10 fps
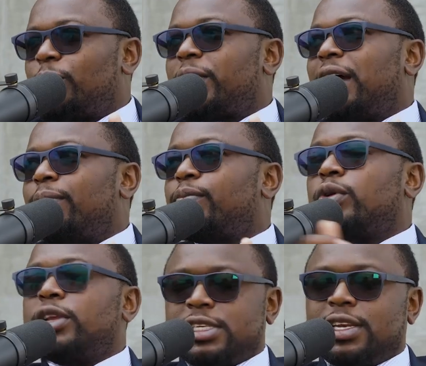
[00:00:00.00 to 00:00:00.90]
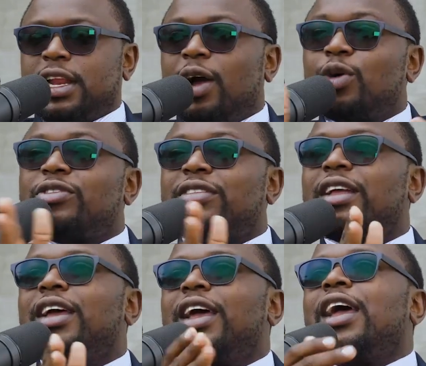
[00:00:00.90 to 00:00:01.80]
become. Listen, I was
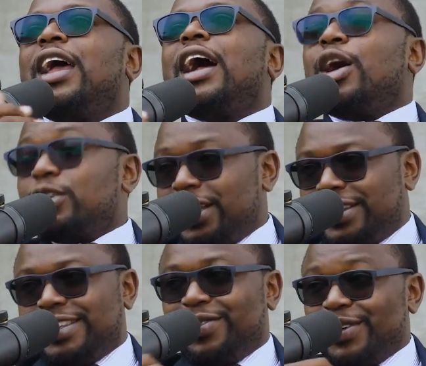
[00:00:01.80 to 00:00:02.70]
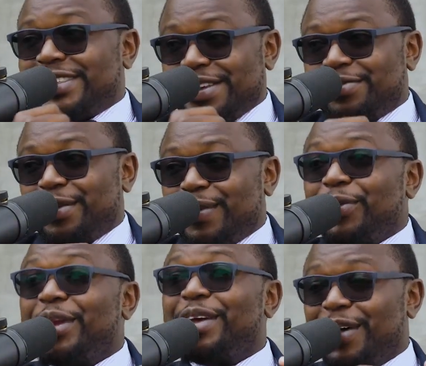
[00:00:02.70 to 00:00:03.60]
a civil servant, but
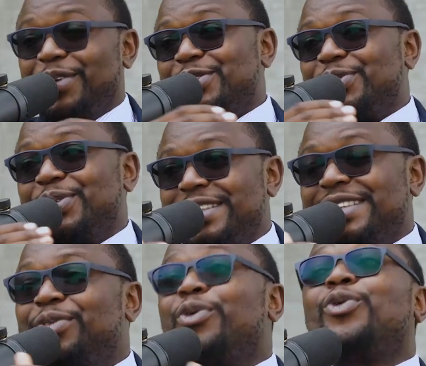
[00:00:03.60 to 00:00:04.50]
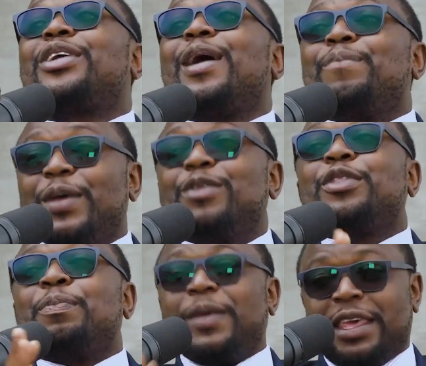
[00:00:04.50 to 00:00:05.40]
we never used to listen. We would campaign for
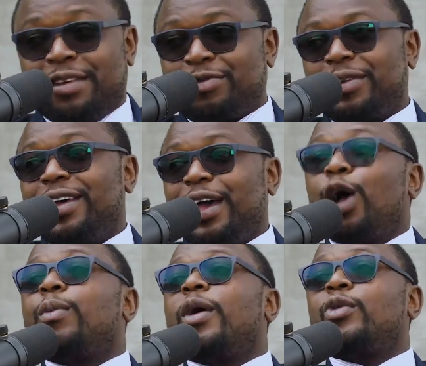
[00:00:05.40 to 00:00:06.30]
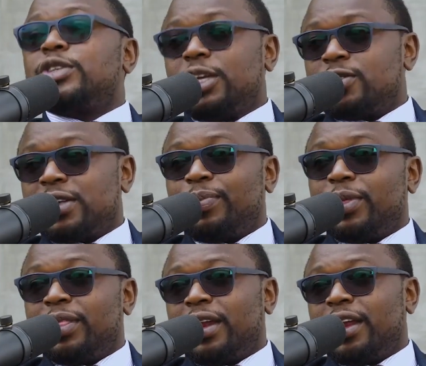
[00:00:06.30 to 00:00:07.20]
the PF. I'll tell you
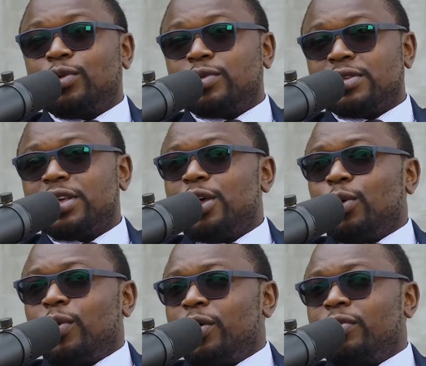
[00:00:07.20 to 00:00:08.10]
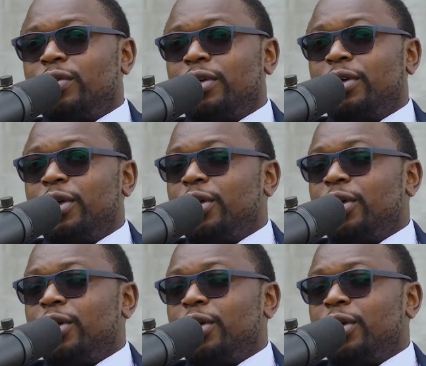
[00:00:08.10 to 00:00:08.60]
something, and that was one of the